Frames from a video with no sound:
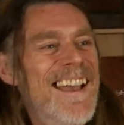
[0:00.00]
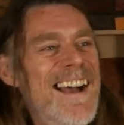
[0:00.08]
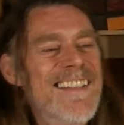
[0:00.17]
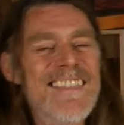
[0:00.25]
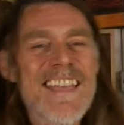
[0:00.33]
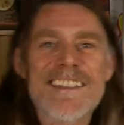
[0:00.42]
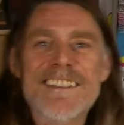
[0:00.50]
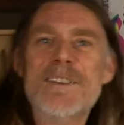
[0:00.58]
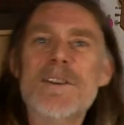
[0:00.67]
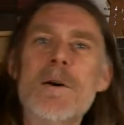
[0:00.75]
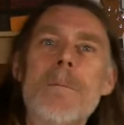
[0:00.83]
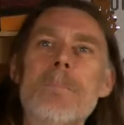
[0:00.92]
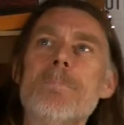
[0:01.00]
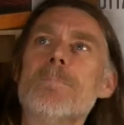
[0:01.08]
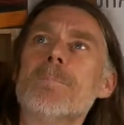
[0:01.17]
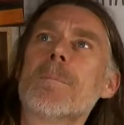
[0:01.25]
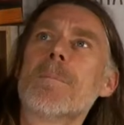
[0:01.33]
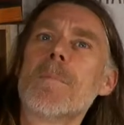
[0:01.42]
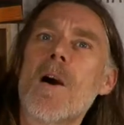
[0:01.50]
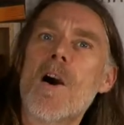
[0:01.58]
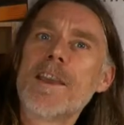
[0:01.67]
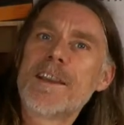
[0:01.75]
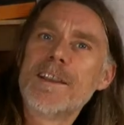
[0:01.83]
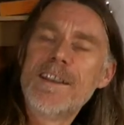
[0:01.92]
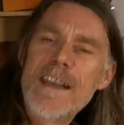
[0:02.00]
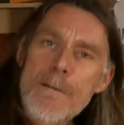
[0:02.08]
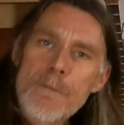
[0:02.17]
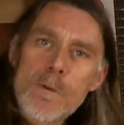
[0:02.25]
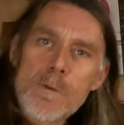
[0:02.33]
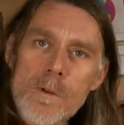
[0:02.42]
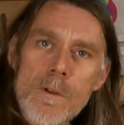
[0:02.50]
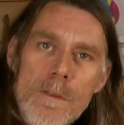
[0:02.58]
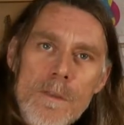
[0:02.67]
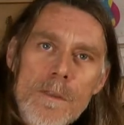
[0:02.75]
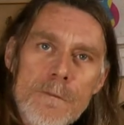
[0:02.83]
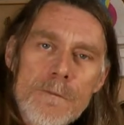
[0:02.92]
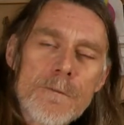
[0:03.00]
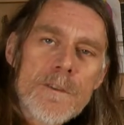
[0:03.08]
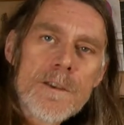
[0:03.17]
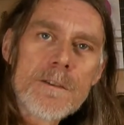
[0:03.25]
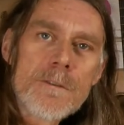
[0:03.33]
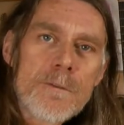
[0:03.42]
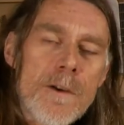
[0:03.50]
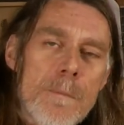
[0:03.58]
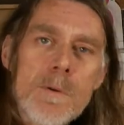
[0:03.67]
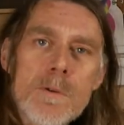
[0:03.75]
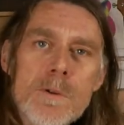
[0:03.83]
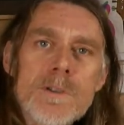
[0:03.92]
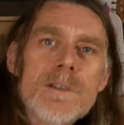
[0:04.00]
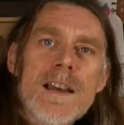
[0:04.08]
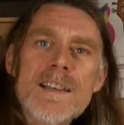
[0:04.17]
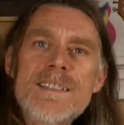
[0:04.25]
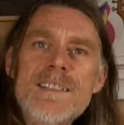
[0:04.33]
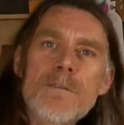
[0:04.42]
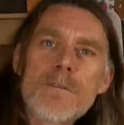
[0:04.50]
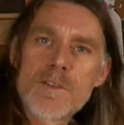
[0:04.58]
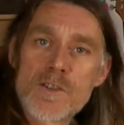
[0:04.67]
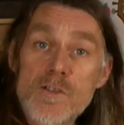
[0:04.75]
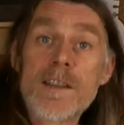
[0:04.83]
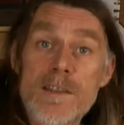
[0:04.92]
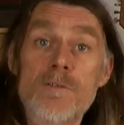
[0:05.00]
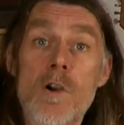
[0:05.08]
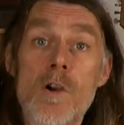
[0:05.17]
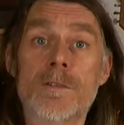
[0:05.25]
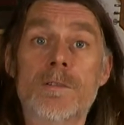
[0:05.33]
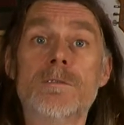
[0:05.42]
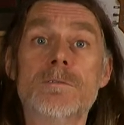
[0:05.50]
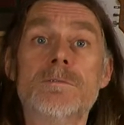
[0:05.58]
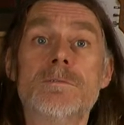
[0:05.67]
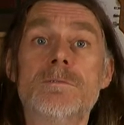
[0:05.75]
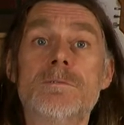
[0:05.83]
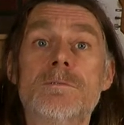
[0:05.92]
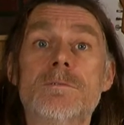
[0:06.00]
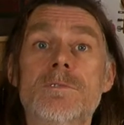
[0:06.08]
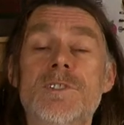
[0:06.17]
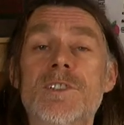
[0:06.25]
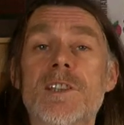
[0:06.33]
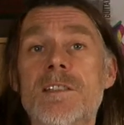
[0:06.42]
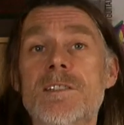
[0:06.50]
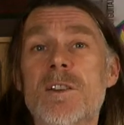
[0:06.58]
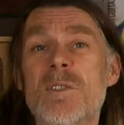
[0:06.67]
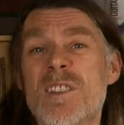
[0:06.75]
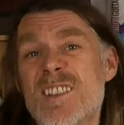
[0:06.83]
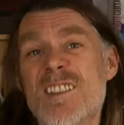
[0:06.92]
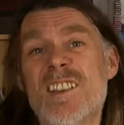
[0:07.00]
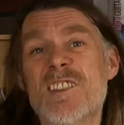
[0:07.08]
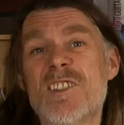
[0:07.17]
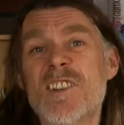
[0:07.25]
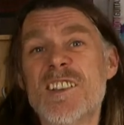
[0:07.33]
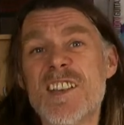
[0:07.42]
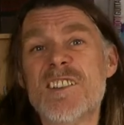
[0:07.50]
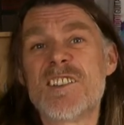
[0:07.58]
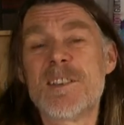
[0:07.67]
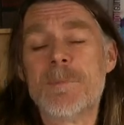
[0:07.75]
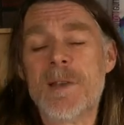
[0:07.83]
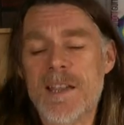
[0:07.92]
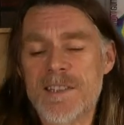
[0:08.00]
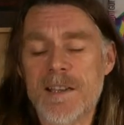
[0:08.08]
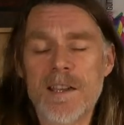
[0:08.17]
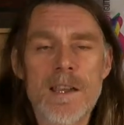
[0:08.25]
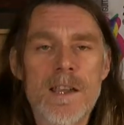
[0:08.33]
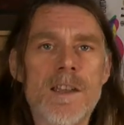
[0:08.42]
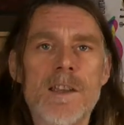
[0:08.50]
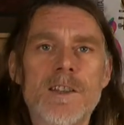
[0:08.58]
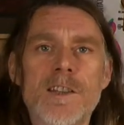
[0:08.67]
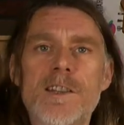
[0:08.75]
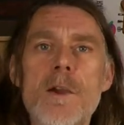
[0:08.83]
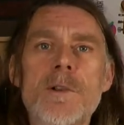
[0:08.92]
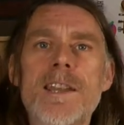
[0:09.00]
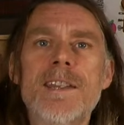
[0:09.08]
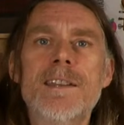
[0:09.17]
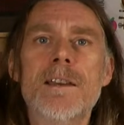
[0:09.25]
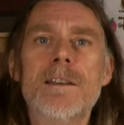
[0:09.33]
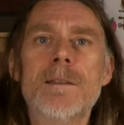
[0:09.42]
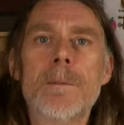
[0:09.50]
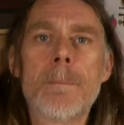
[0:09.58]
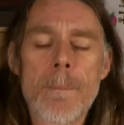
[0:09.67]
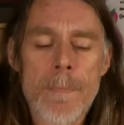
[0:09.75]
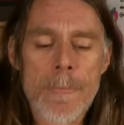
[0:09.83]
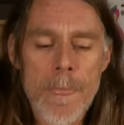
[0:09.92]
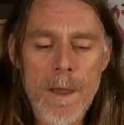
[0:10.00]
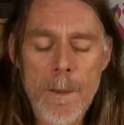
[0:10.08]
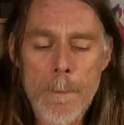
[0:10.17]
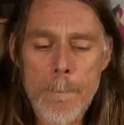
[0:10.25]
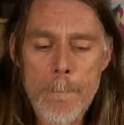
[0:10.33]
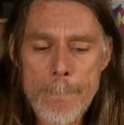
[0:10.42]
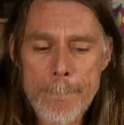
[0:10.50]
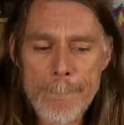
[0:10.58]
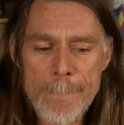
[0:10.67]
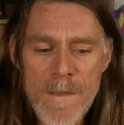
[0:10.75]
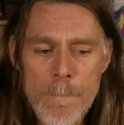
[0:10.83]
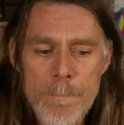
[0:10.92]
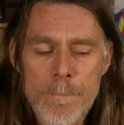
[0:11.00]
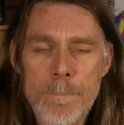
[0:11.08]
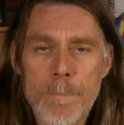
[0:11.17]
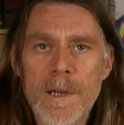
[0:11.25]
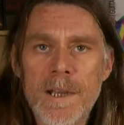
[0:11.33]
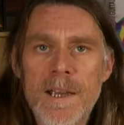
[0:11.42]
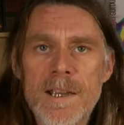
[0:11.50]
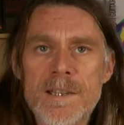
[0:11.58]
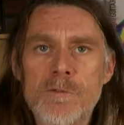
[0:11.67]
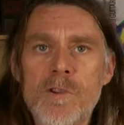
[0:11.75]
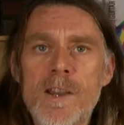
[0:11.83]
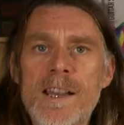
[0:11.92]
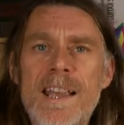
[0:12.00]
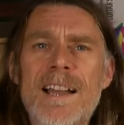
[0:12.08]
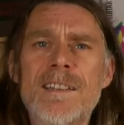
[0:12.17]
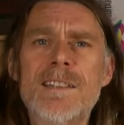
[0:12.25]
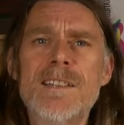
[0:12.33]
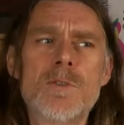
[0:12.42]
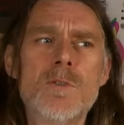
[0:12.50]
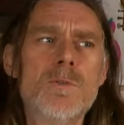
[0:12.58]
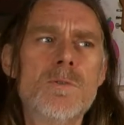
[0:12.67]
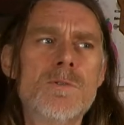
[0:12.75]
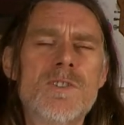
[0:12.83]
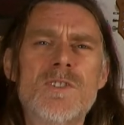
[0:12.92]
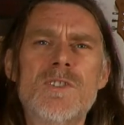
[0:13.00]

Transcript: And then I can level the fretboard as if the strings are on. You see, so it's string tension simulator. You don't need it, but it is a really handy tool